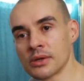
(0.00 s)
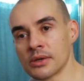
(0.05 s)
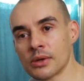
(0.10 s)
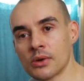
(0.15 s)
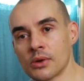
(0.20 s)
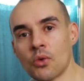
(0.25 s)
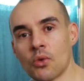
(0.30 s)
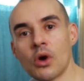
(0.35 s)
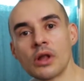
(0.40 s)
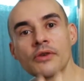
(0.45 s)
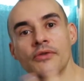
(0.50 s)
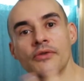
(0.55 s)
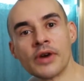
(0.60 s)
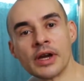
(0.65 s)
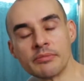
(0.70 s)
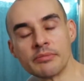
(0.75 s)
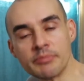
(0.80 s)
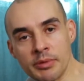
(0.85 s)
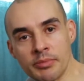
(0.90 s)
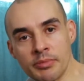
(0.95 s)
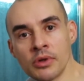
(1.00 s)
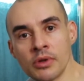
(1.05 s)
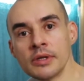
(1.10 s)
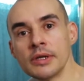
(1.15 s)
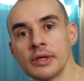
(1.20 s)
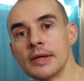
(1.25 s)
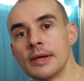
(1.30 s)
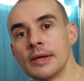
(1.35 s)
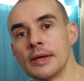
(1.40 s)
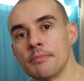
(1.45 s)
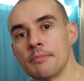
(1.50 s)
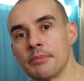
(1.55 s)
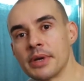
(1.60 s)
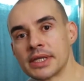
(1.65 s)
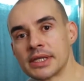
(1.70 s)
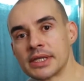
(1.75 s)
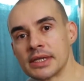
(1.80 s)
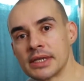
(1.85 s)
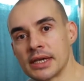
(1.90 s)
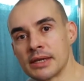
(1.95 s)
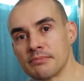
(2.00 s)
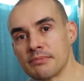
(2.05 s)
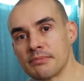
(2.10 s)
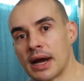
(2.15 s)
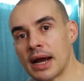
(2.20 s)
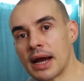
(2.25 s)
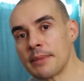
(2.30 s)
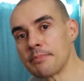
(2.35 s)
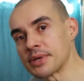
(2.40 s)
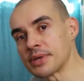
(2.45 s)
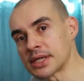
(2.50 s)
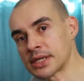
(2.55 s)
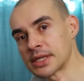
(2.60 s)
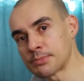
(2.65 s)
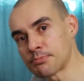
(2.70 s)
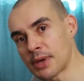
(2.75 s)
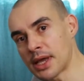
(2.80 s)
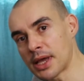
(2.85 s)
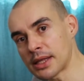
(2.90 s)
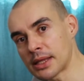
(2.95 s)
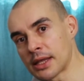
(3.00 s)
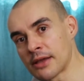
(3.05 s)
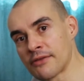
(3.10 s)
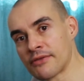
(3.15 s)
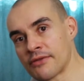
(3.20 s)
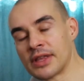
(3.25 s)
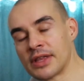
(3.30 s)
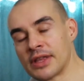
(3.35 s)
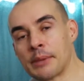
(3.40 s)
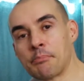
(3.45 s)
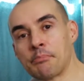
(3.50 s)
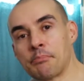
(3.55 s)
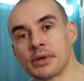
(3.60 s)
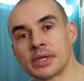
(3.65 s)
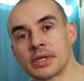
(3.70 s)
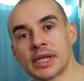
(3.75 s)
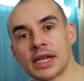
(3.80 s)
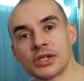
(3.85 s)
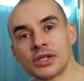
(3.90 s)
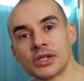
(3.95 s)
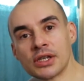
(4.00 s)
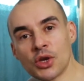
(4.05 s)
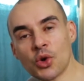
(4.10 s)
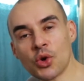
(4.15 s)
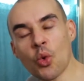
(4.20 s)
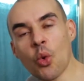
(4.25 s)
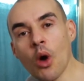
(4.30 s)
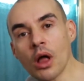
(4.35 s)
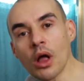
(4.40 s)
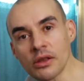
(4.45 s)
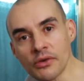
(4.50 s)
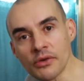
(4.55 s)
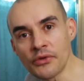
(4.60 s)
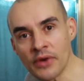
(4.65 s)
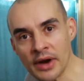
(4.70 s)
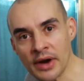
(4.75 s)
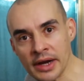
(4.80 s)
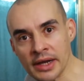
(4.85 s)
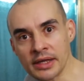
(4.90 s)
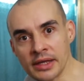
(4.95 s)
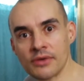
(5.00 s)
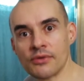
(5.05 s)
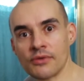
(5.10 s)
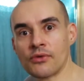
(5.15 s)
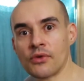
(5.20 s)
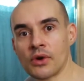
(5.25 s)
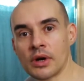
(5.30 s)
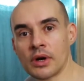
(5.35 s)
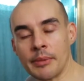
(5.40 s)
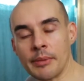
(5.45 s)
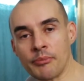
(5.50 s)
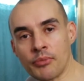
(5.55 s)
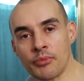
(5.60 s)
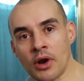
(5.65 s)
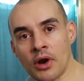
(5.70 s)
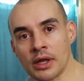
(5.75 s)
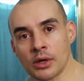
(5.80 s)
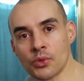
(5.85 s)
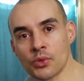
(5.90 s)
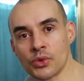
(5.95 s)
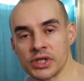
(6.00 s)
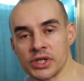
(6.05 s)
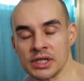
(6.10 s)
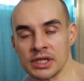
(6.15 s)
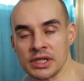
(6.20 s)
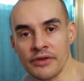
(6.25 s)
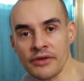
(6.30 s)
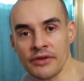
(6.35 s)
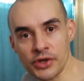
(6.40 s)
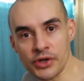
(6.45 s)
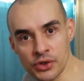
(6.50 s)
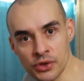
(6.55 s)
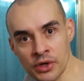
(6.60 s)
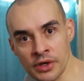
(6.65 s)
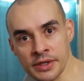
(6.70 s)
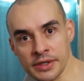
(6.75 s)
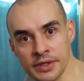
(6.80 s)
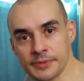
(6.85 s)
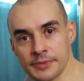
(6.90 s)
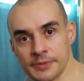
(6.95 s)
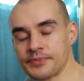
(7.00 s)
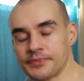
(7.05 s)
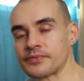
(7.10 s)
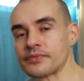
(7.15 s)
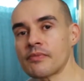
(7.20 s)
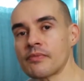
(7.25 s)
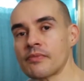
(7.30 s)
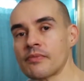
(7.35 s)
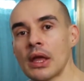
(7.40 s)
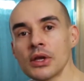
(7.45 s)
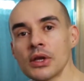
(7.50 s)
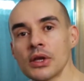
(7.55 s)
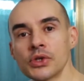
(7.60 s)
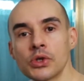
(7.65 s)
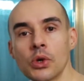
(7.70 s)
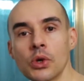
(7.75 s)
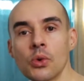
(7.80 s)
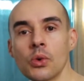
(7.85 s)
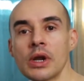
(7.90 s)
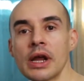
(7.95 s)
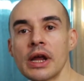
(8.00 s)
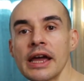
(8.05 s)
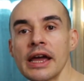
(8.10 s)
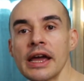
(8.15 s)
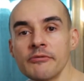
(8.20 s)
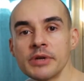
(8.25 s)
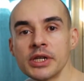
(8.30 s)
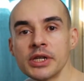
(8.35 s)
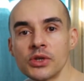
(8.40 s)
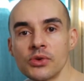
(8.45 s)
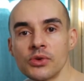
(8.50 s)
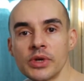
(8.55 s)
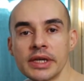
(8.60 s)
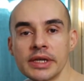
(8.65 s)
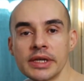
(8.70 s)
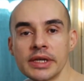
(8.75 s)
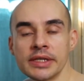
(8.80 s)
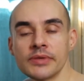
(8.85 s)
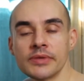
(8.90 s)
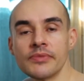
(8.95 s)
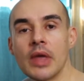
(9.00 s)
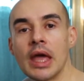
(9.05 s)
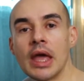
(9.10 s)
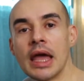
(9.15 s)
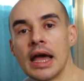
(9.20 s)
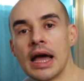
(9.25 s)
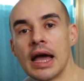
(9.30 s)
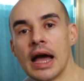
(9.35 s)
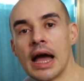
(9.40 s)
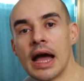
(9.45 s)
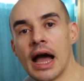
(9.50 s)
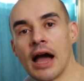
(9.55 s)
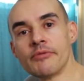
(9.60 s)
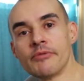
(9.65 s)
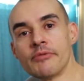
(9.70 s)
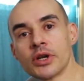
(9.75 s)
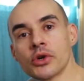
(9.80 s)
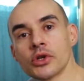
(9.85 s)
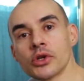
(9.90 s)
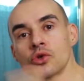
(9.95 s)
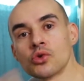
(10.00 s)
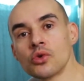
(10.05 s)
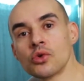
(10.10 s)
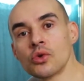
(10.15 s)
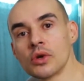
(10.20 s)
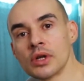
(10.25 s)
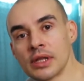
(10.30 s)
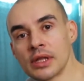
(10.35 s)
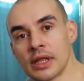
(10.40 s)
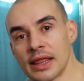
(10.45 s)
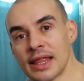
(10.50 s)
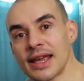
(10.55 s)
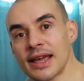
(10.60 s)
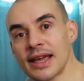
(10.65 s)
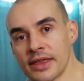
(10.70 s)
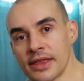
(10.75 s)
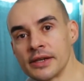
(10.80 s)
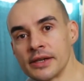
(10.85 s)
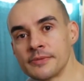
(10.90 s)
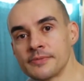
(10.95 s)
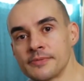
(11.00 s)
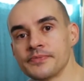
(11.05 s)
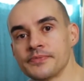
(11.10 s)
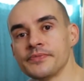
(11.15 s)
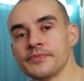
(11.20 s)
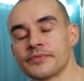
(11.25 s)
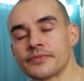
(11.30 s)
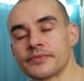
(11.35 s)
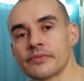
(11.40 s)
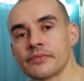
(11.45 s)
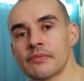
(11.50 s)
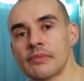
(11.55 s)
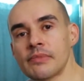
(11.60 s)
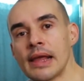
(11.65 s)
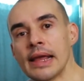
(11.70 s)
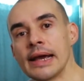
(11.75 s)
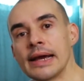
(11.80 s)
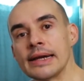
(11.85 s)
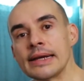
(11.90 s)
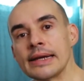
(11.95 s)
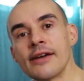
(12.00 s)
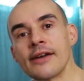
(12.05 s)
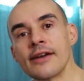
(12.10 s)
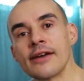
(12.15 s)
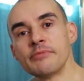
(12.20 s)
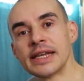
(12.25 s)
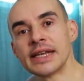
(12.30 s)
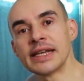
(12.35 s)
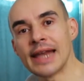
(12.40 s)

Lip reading: qualified people, but in my perspective, they are potentially qualified for a product, which is life insurance. So what I have been doing is, I've been going to a LinkedIn, and I've been